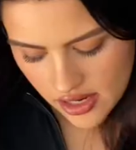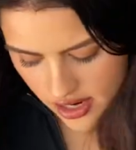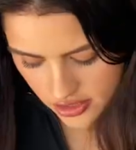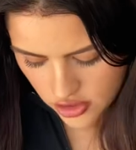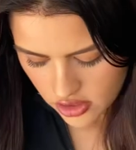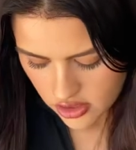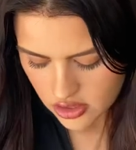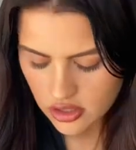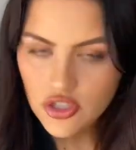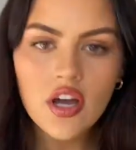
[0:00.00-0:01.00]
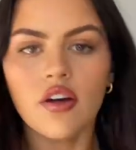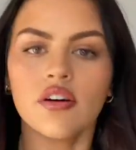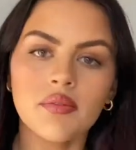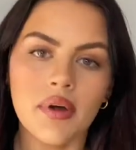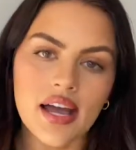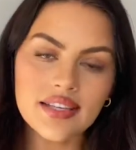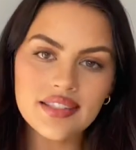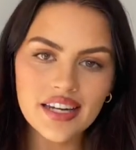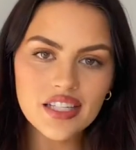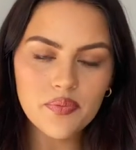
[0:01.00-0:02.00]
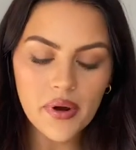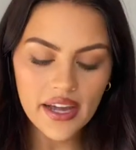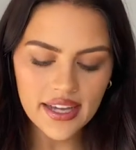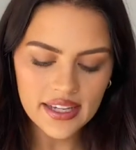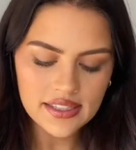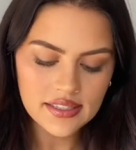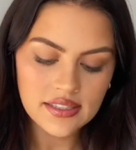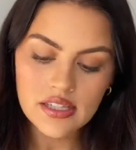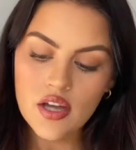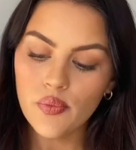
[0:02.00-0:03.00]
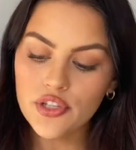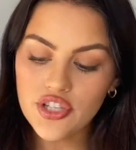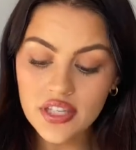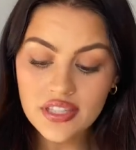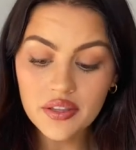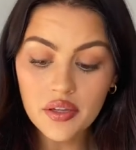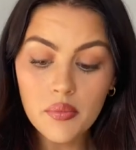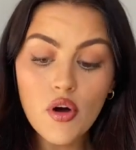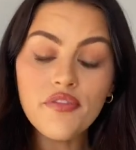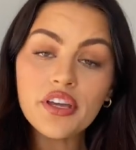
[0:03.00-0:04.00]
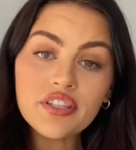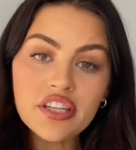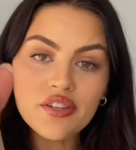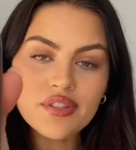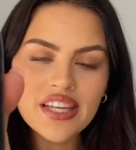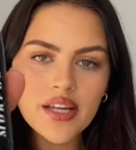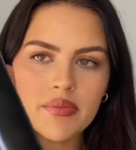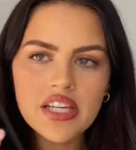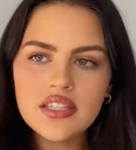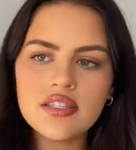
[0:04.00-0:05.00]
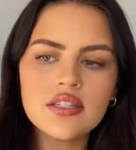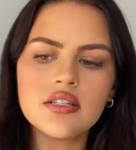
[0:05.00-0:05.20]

I just chuck on my setting spray, which is the Morphe Continuous Setting Mist.